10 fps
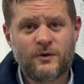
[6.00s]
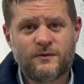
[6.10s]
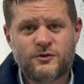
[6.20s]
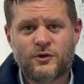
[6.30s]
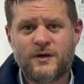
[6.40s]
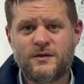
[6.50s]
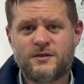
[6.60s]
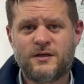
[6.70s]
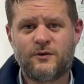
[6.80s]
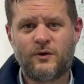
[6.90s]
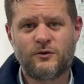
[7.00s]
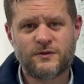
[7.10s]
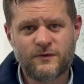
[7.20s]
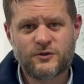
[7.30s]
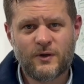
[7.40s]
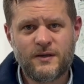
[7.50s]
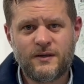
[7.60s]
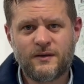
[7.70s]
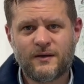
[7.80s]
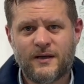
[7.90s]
of the trainers here at Logic4training,